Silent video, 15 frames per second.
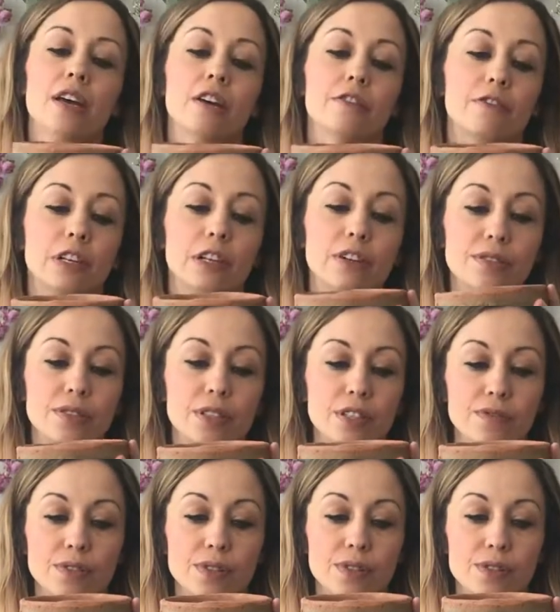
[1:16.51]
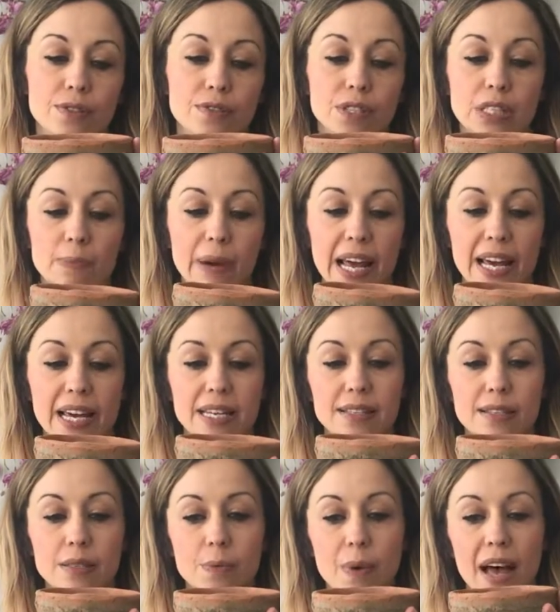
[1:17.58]
for lots of different sort of displays
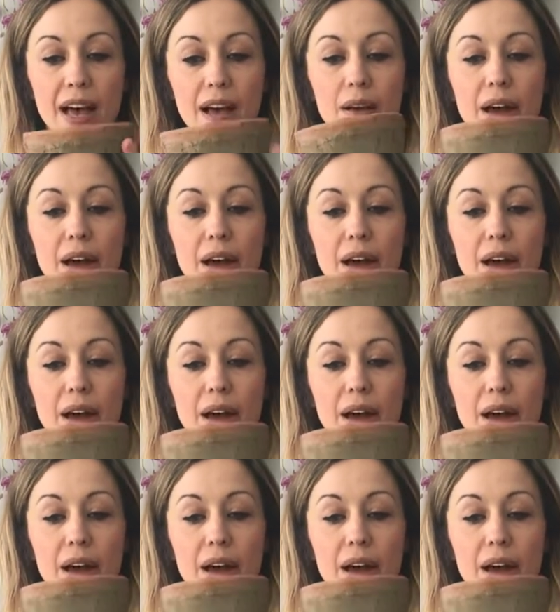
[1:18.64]
as well.